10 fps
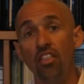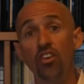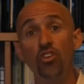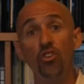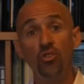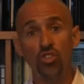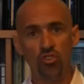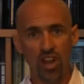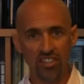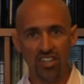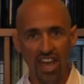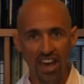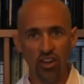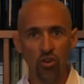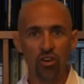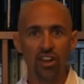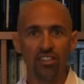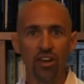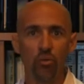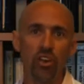the new stress
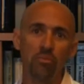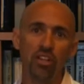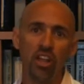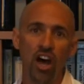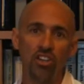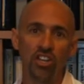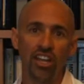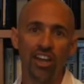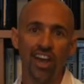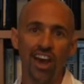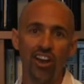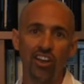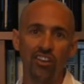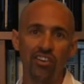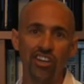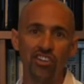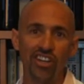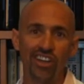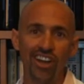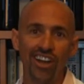category that we're going to be launching at our
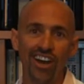convention